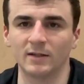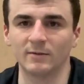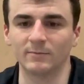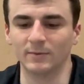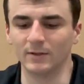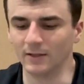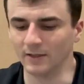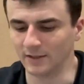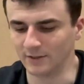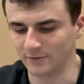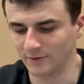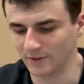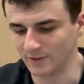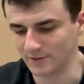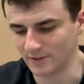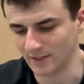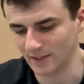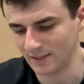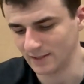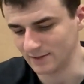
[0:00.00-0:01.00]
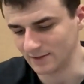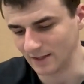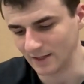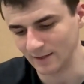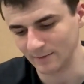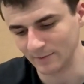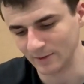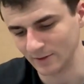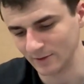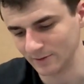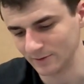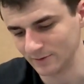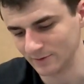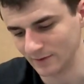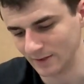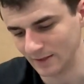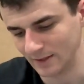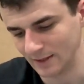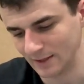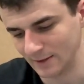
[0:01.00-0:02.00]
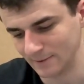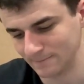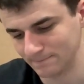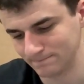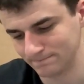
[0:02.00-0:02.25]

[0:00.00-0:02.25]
But as far as Nike's lineup goes right now,